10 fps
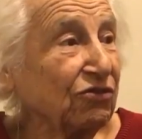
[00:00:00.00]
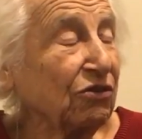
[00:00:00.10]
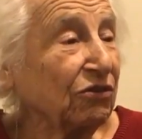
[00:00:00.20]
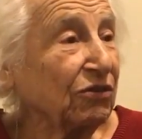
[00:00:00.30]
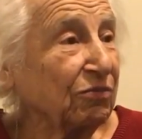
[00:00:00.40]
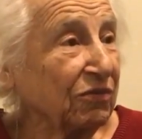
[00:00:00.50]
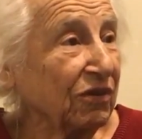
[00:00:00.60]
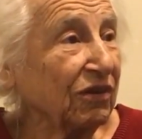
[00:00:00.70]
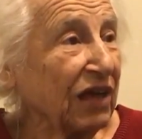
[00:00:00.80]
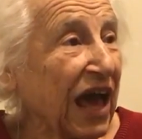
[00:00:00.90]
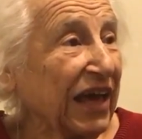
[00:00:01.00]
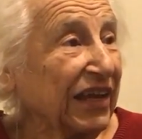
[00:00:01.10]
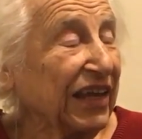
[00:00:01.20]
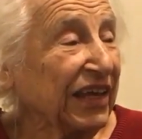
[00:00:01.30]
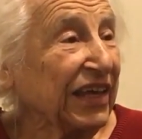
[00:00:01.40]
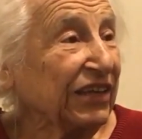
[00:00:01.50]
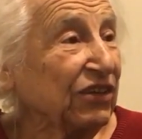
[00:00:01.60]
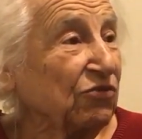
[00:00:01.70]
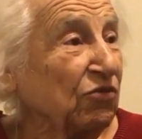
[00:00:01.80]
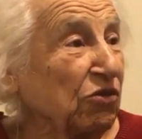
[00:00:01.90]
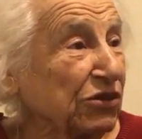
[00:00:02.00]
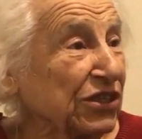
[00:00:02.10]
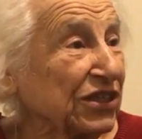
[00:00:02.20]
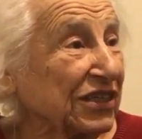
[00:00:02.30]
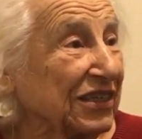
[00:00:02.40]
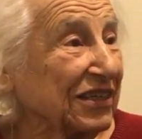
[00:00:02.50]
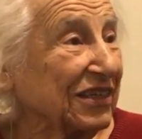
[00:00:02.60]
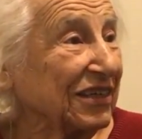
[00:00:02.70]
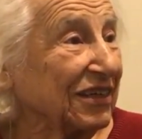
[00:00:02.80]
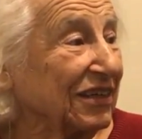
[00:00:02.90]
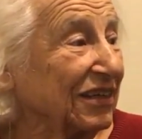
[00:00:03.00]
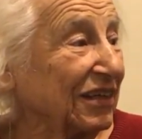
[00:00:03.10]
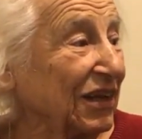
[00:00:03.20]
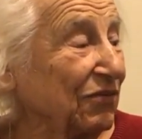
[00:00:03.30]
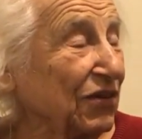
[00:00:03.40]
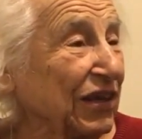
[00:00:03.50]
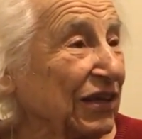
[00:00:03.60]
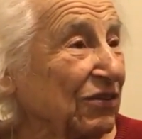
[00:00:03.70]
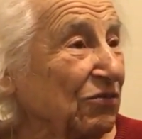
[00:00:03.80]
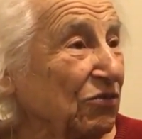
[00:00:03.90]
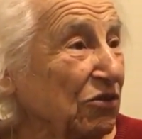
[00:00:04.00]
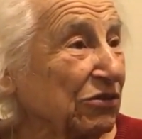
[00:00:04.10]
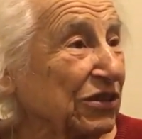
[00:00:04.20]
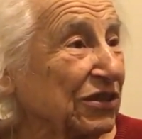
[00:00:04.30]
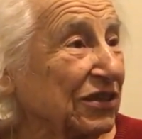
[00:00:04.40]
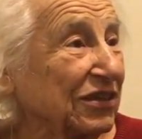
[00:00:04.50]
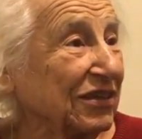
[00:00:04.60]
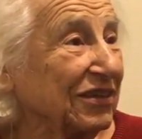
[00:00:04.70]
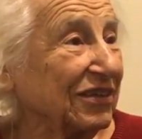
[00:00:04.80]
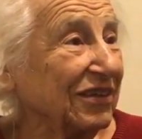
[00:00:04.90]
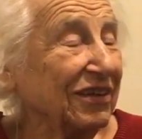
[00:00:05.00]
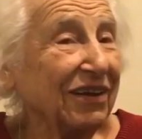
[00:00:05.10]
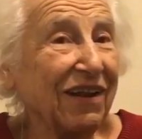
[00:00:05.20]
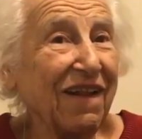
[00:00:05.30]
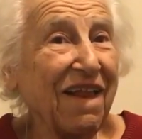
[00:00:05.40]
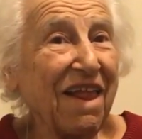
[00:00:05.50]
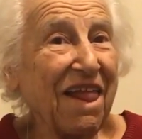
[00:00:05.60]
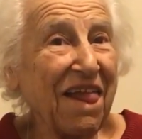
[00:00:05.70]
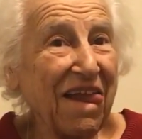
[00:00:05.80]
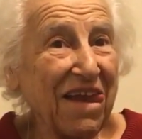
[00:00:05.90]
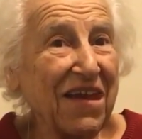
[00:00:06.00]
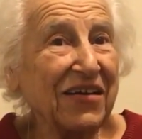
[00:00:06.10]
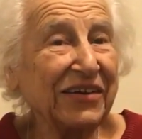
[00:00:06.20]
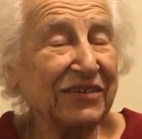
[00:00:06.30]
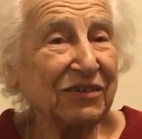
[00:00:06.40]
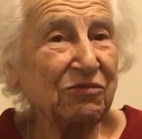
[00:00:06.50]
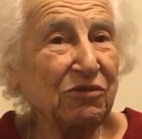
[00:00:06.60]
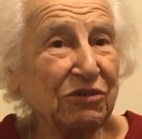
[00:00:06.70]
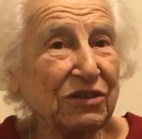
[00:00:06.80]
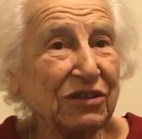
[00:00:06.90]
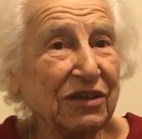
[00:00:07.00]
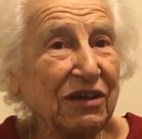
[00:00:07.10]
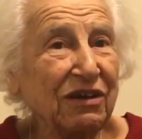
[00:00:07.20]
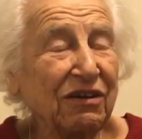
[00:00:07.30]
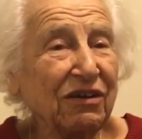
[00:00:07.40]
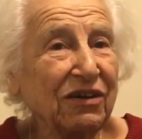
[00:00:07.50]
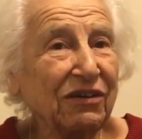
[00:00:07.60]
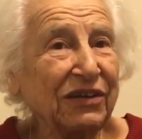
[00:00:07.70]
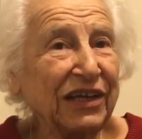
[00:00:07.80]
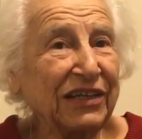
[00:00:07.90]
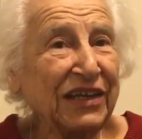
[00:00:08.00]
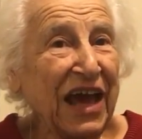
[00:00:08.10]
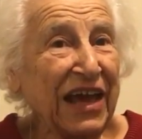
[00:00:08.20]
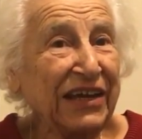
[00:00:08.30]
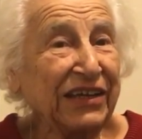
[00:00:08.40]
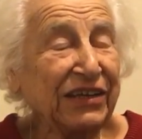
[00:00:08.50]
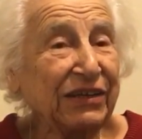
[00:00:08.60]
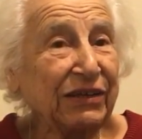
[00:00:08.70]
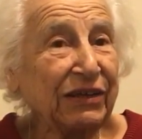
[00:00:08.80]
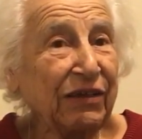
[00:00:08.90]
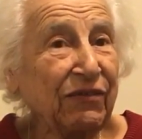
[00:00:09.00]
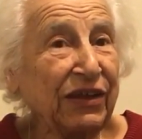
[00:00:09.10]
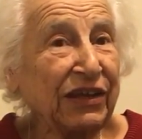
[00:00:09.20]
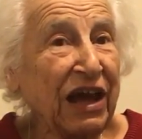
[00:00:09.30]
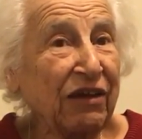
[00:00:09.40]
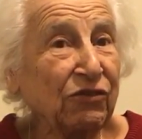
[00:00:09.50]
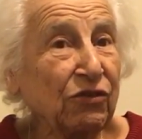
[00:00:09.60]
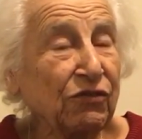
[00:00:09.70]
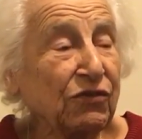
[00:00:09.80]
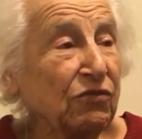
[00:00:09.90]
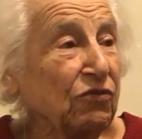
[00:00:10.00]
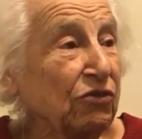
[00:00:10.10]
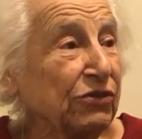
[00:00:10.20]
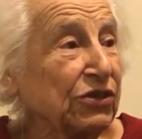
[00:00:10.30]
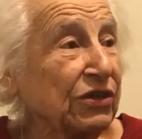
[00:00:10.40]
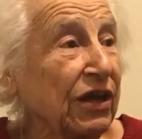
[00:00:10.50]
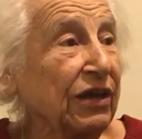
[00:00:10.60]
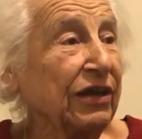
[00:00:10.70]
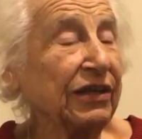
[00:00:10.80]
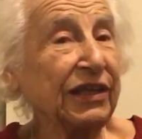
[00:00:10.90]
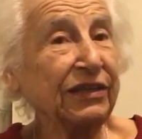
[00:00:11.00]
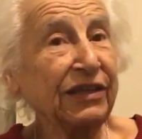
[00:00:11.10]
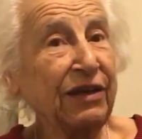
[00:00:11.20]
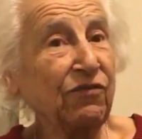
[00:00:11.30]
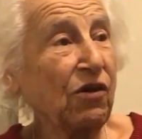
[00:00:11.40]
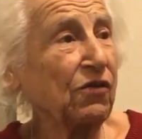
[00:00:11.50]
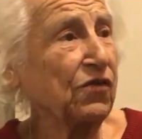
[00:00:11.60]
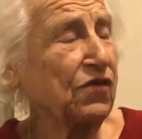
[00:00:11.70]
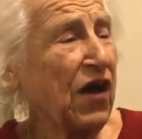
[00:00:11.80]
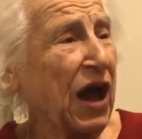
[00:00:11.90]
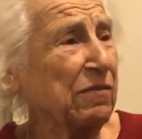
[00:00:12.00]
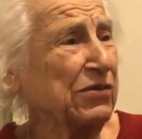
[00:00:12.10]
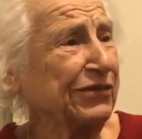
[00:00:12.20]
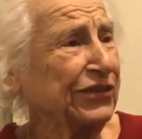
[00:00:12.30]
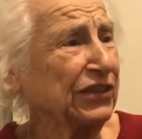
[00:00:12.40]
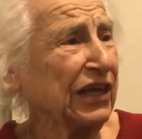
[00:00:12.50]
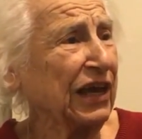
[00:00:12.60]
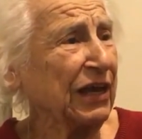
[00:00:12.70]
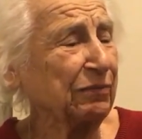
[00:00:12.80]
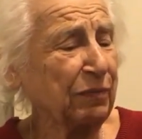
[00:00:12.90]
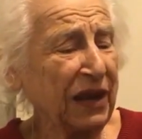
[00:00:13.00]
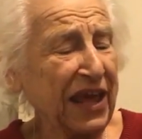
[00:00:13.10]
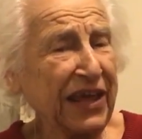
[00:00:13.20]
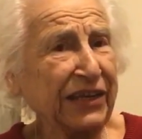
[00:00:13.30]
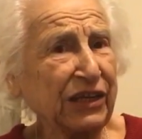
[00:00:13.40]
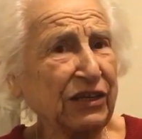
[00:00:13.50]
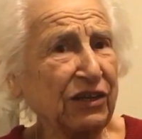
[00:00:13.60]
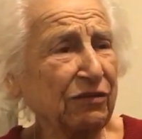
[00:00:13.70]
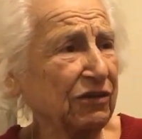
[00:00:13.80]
stood hiding in the woods, living in the woods. In the woods. And at night they went out of the woods. They were farmers, they had planted